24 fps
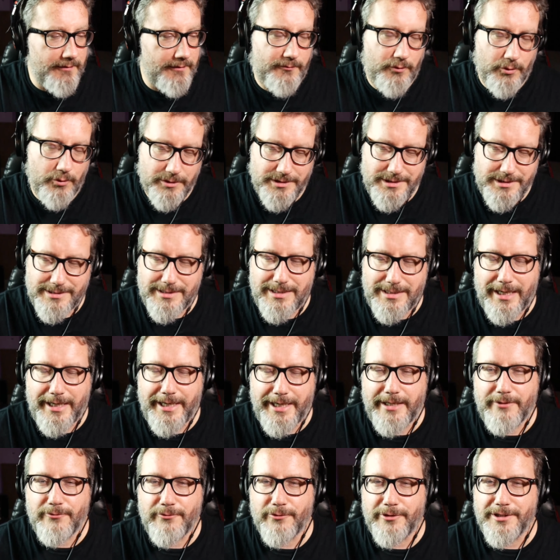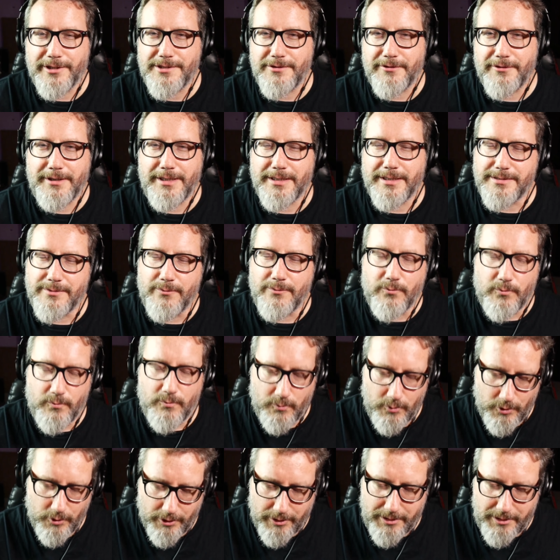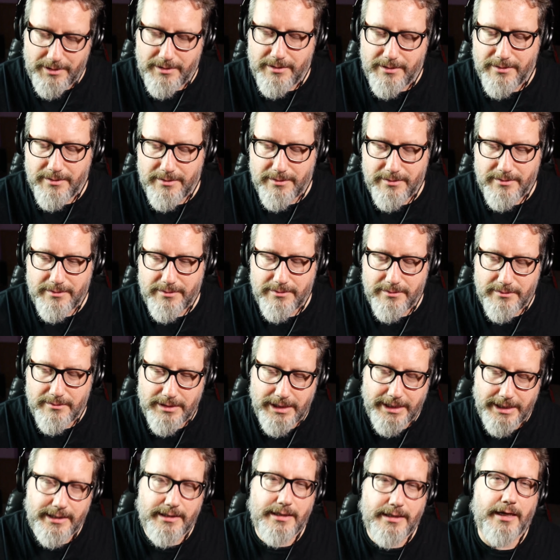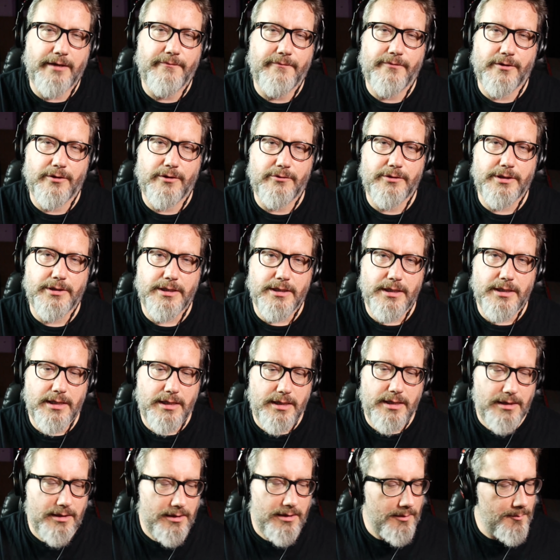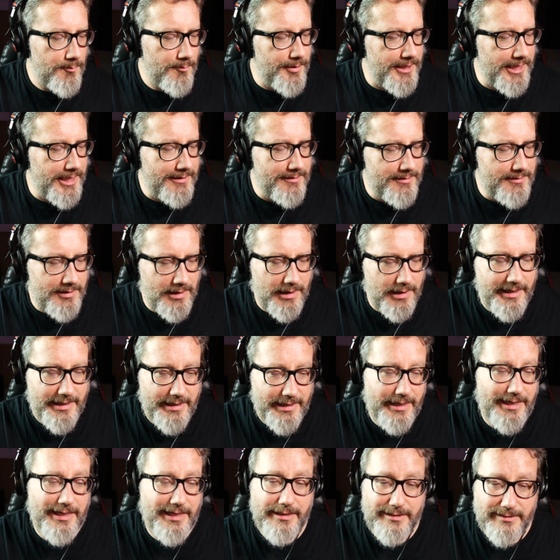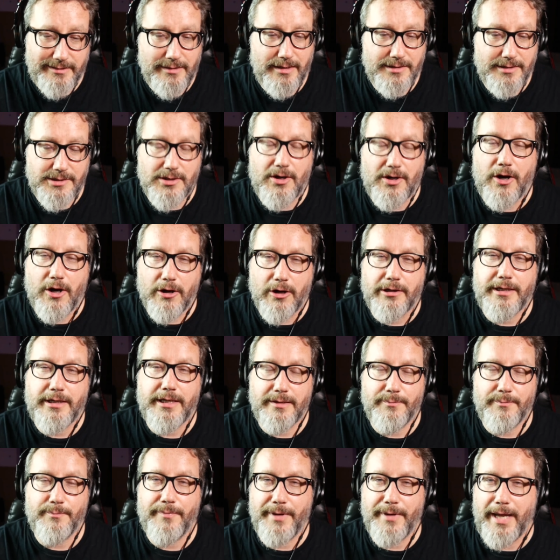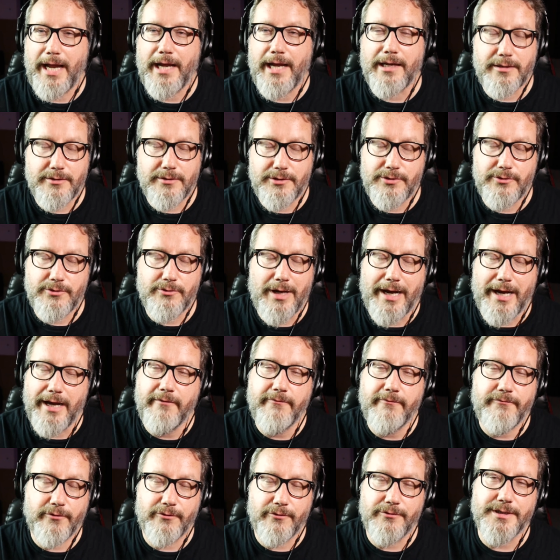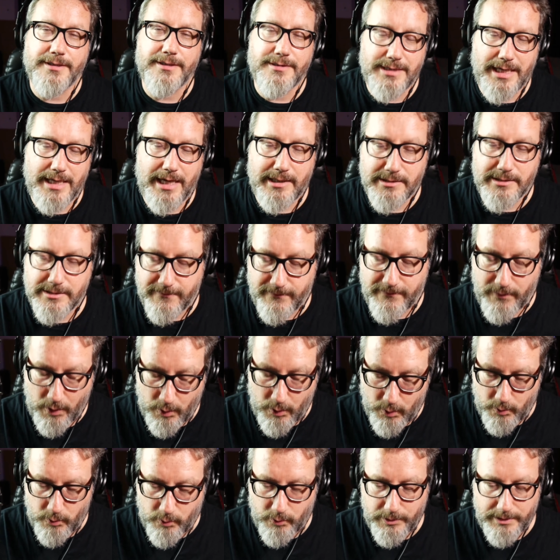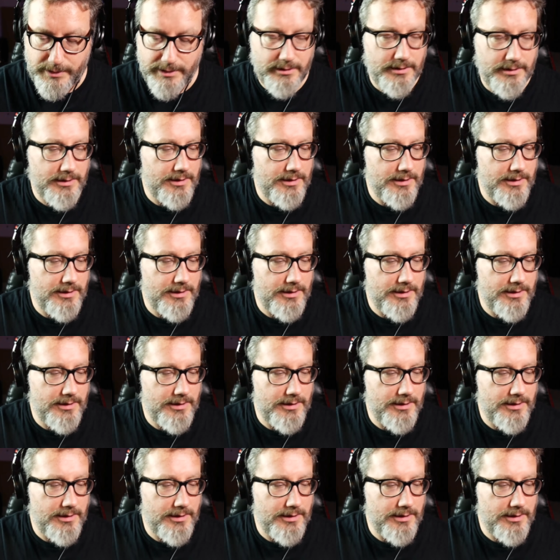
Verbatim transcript: course, it's got Android, so it doesn't work like an iPhone, but it does harken back to iPhone designs of old.